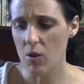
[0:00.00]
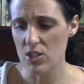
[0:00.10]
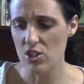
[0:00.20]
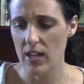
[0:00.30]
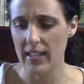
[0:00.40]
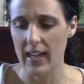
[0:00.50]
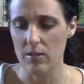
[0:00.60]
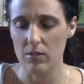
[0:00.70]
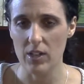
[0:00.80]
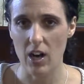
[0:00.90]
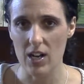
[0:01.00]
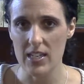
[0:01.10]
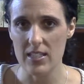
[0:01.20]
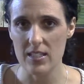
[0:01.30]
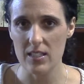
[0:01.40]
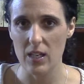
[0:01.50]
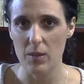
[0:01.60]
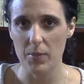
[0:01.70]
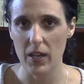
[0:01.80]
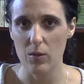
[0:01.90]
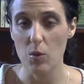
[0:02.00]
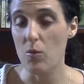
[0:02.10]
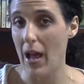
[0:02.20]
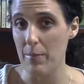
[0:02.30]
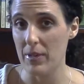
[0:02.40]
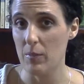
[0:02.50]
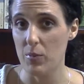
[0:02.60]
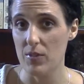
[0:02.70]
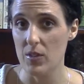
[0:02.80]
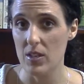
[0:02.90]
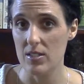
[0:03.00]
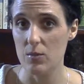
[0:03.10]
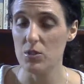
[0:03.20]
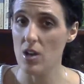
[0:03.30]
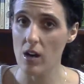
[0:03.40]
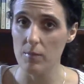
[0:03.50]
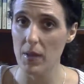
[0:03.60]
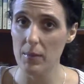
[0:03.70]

question I get regarding sleep, and we'll wrap it up with this, and we'll talk